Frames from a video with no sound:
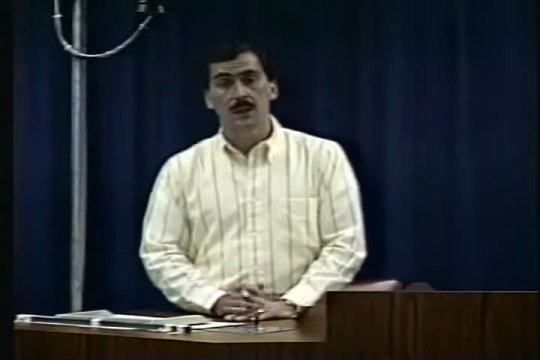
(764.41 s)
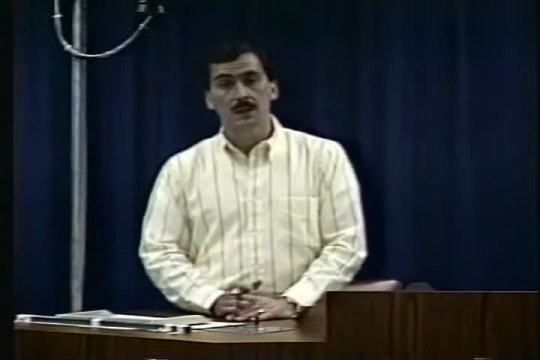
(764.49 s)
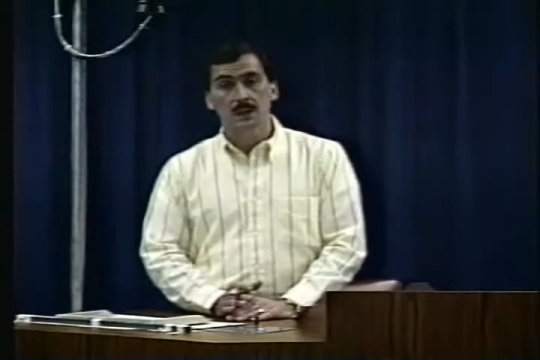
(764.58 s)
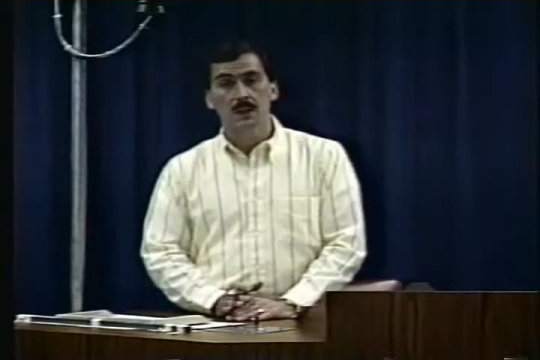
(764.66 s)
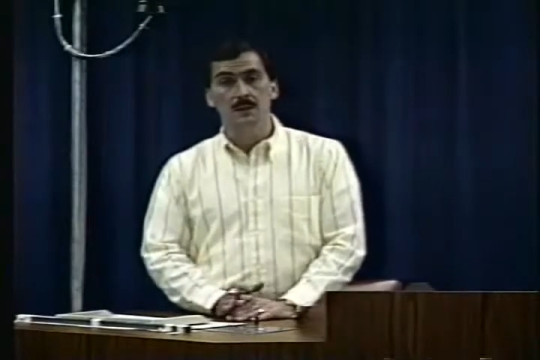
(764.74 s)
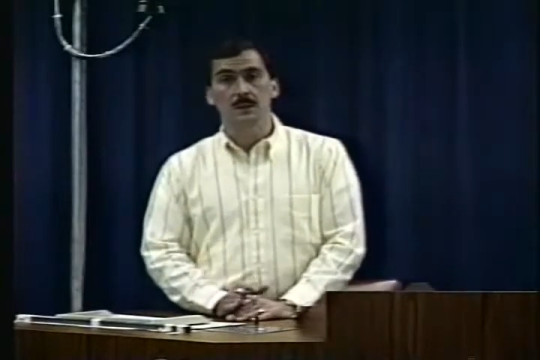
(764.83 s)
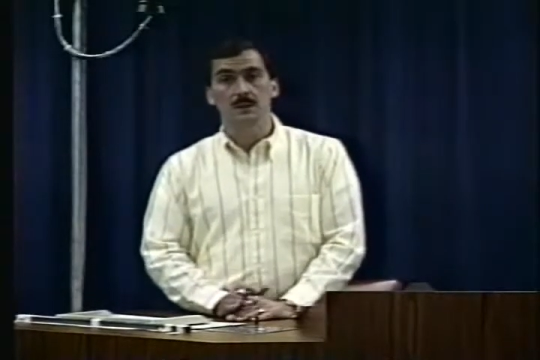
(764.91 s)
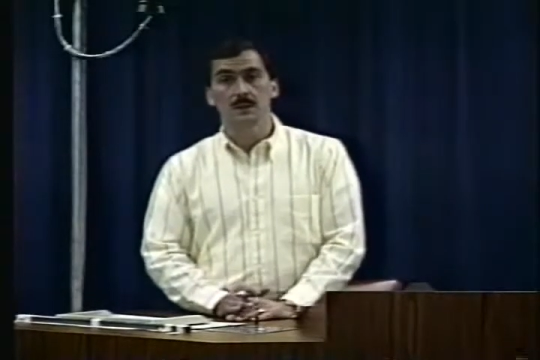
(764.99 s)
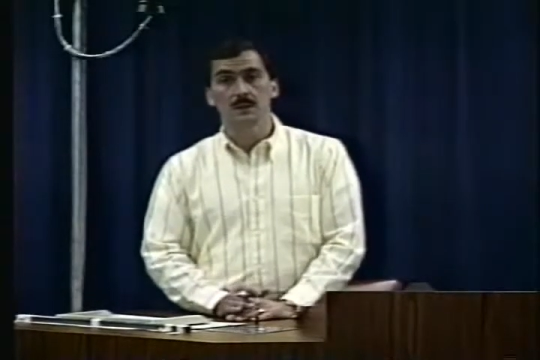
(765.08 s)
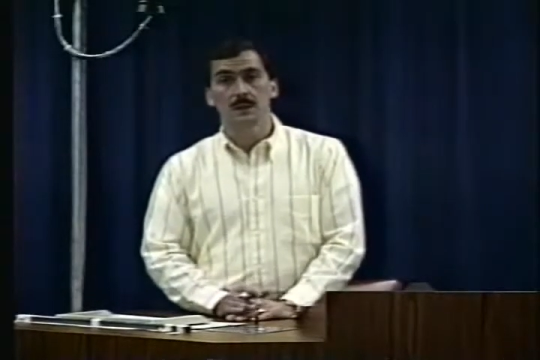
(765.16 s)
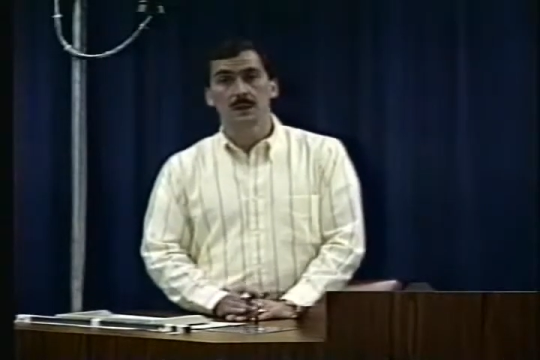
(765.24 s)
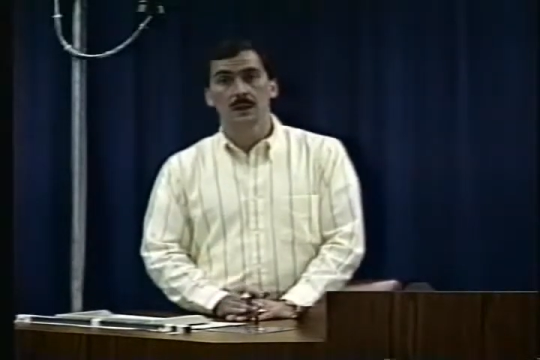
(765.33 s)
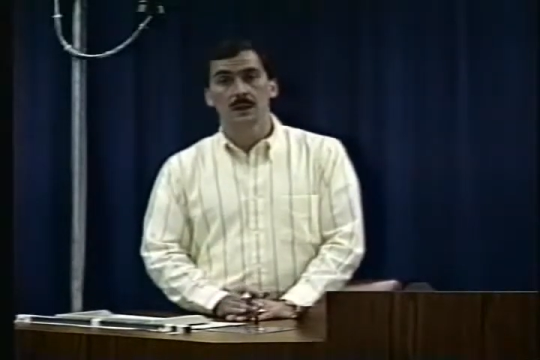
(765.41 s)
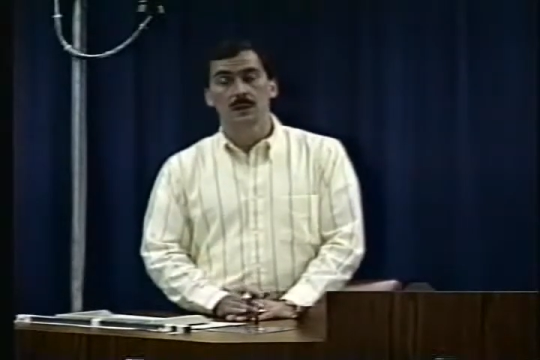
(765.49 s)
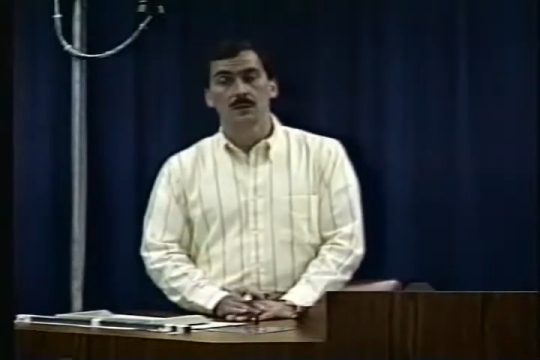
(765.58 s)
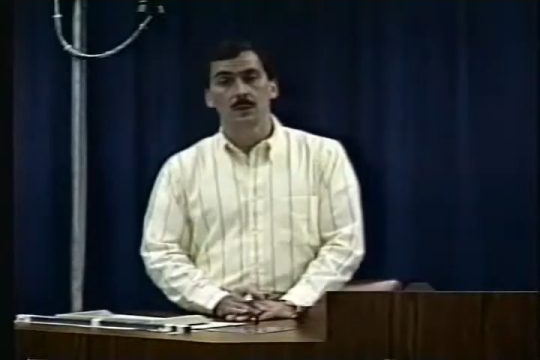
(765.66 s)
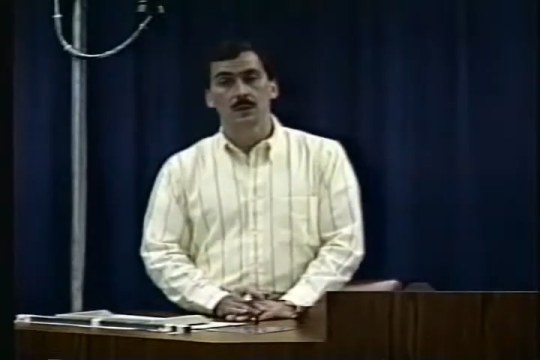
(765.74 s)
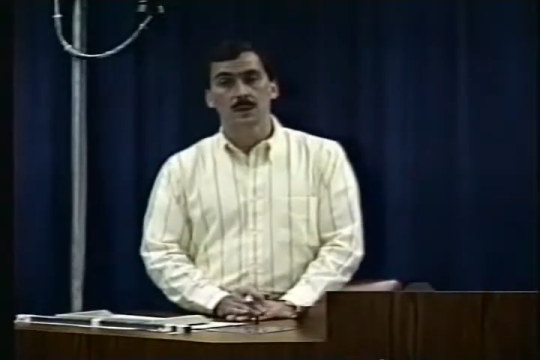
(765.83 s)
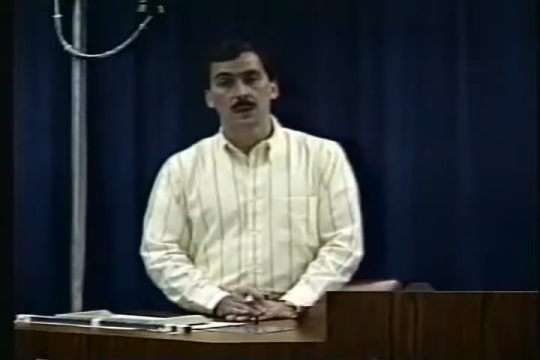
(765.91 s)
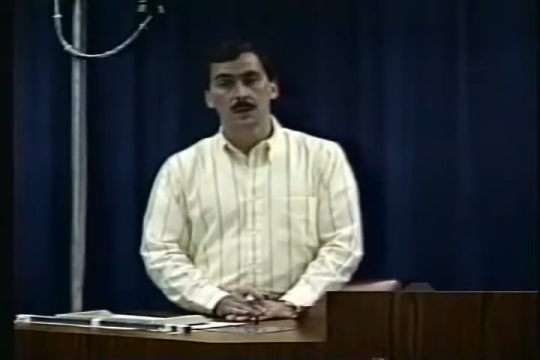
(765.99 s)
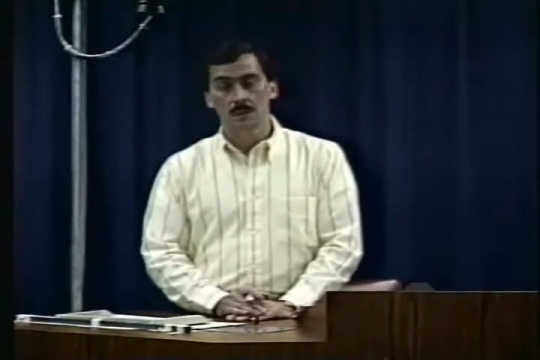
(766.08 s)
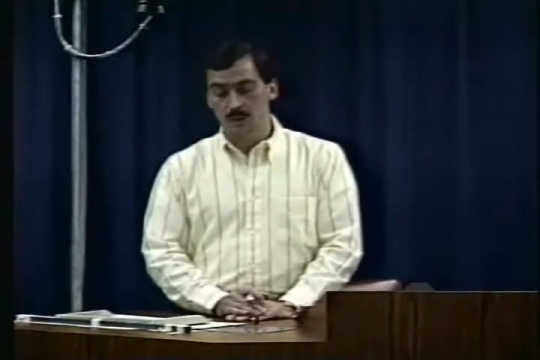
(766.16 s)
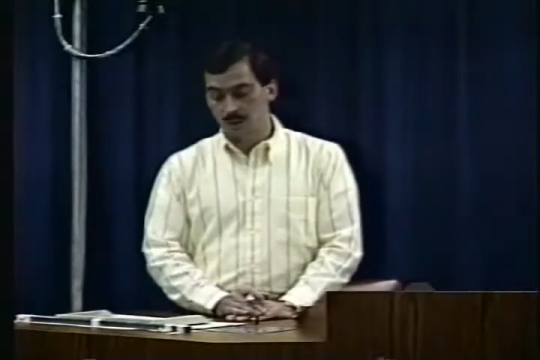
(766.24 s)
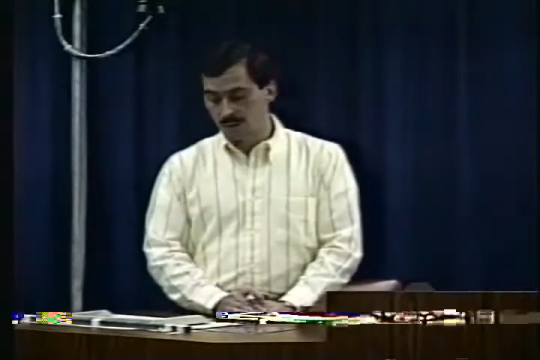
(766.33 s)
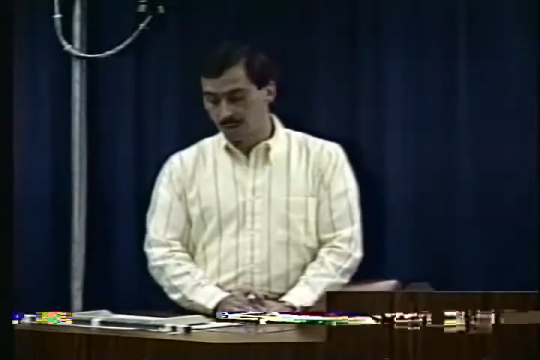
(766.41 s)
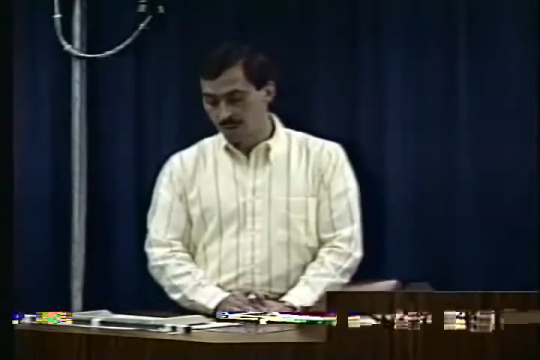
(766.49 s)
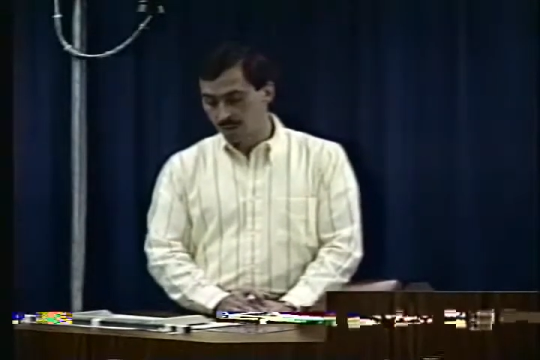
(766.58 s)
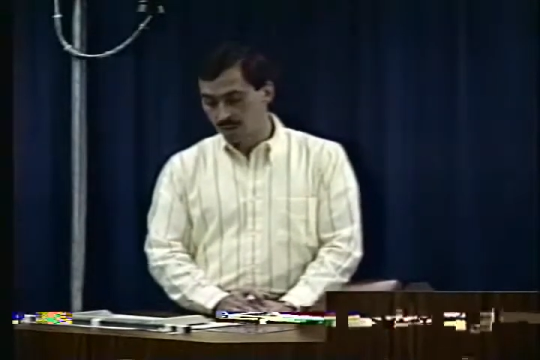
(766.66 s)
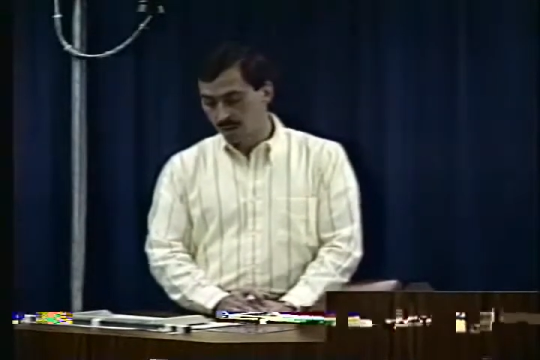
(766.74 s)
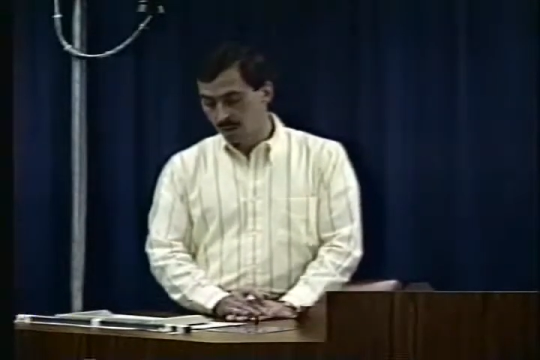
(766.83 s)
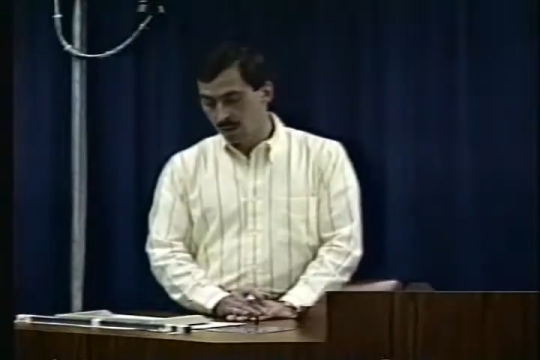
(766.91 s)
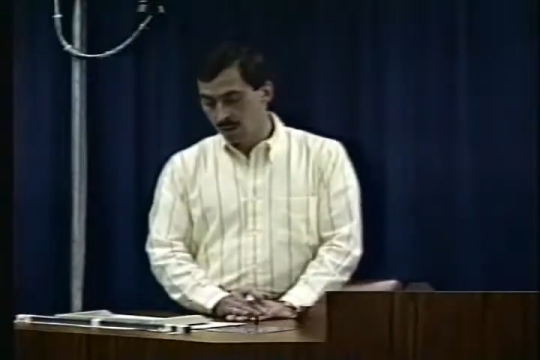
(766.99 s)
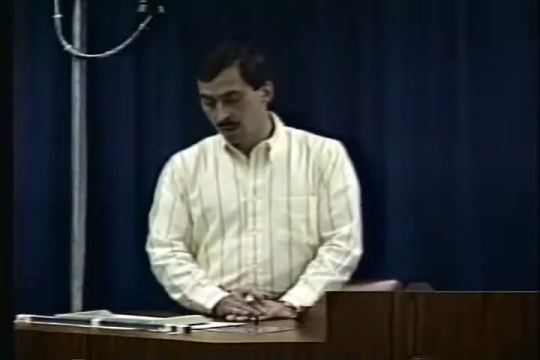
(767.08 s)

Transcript: makes sense, and therefore it's not morally wrong.